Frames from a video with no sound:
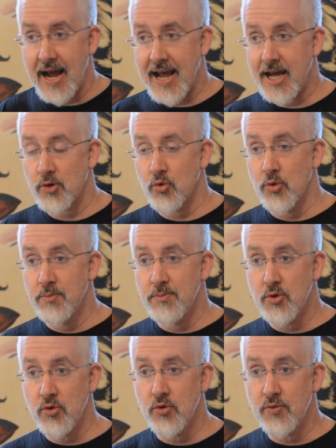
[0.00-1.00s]
I had
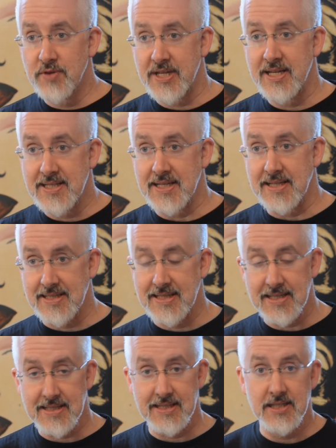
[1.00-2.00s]
removed his
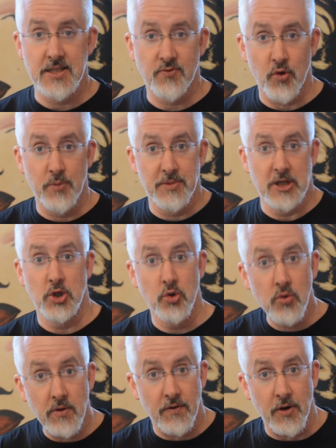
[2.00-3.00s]
existence from
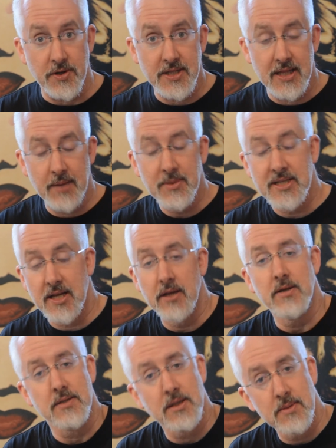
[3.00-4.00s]
the universe. And let
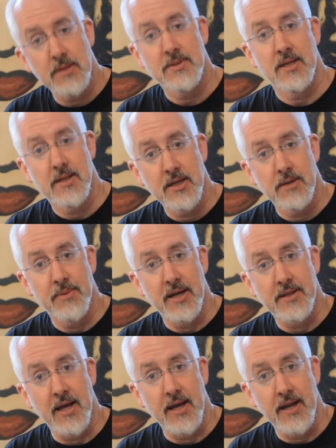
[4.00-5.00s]
me tell you, sometimes I
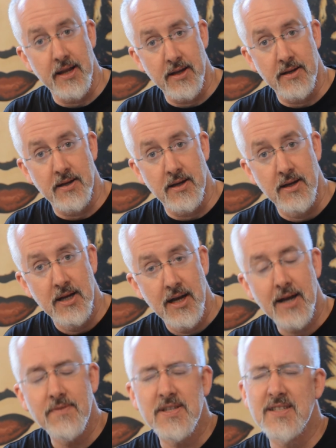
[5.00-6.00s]
think about that. And
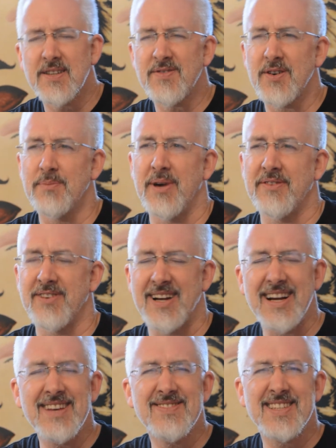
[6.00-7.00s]
I've suffered,
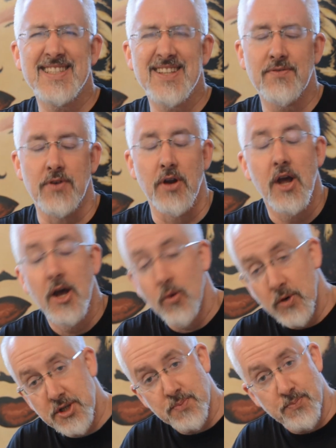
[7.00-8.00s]
my friend. I have suffered.
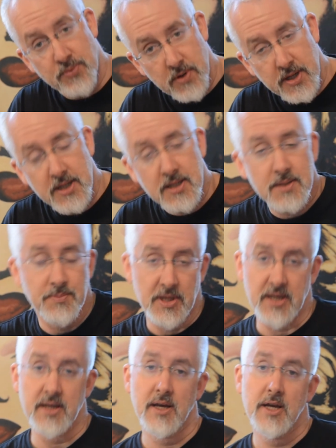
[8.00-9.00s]
Which
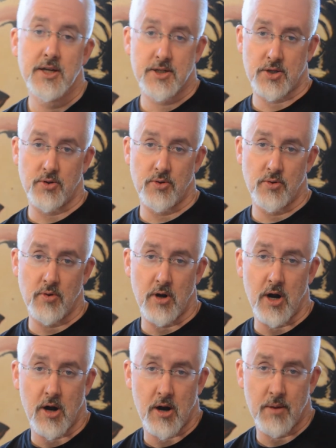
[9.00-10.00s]
brings me
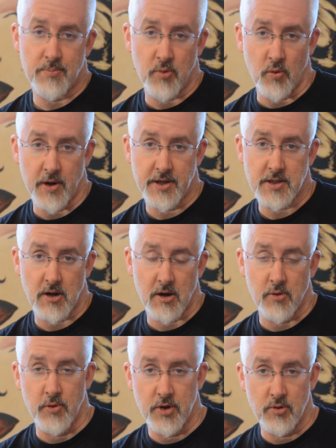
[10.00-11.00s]
to our
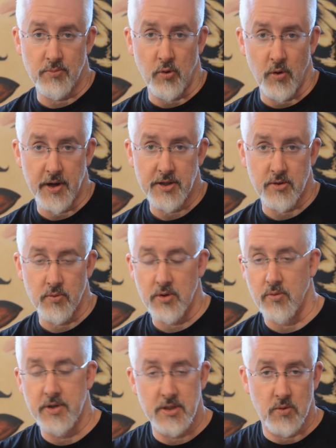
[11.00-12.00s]
point, our real point,
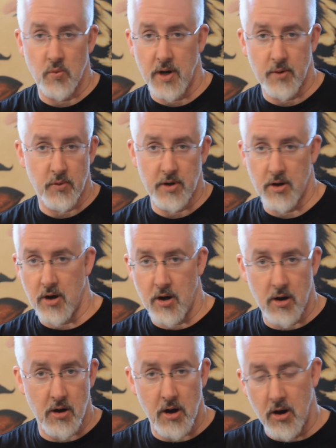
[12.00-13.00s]
the real reason why we
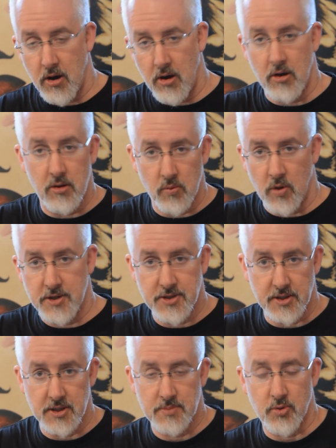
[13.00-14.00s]
are all
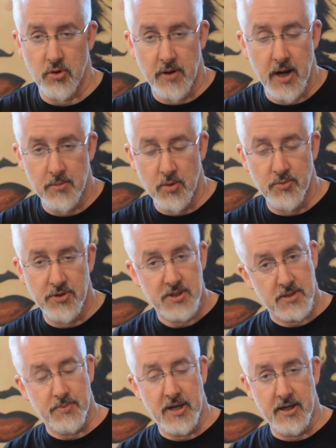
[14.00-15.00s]
watching this program or
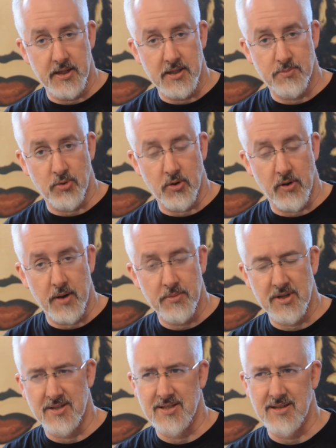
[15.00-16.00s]
participating in this
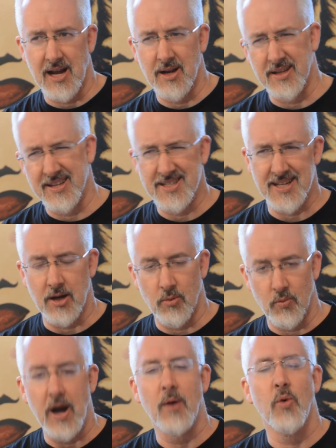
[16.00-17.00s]
program, because I
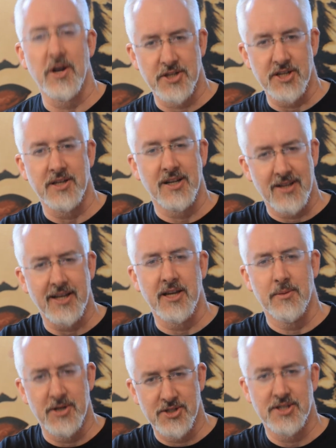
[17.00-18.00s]
guess I'll watch it and
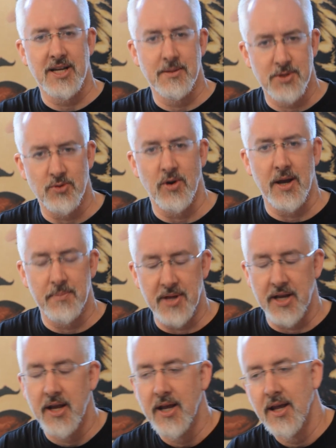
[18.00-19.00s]
click it a bunch of times too,
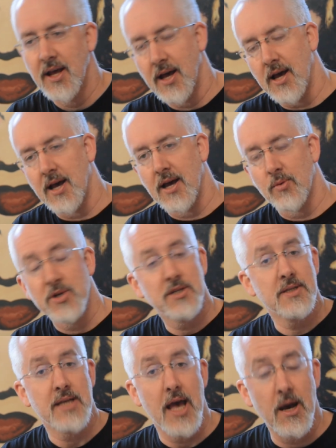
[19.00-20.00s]
I
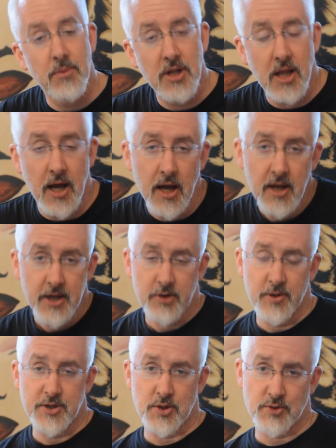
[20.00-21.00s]
admit, which is Ebola,
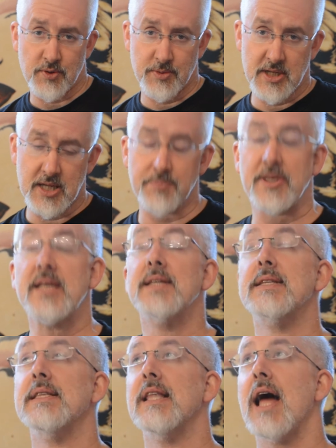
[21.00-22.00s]
creatures from the
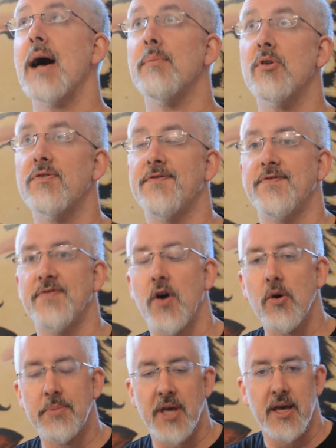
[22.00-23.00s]
deep,
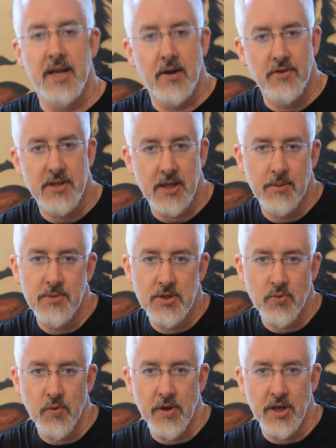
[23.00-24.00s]
Islamophobia, and everything
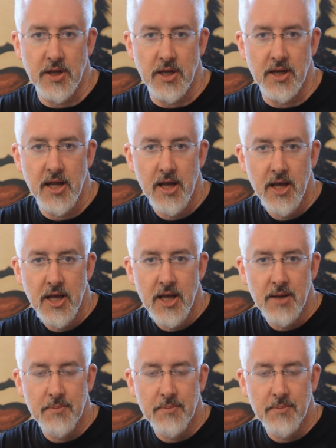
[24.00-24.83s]
in between.